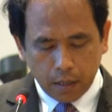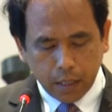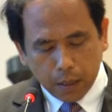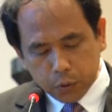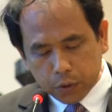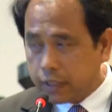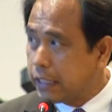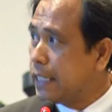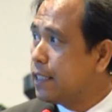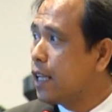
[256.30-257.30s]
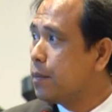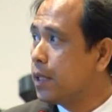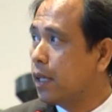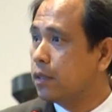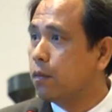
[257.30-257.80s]
And come to the green
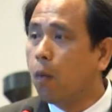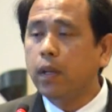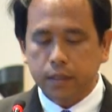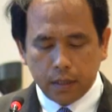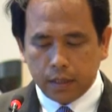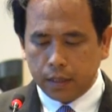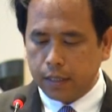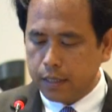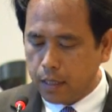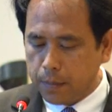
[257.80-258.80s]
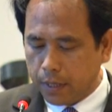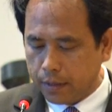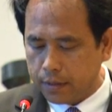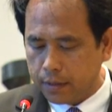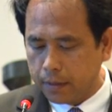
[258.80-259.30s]
ABS. What is the green
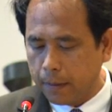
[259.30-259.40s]
ABS?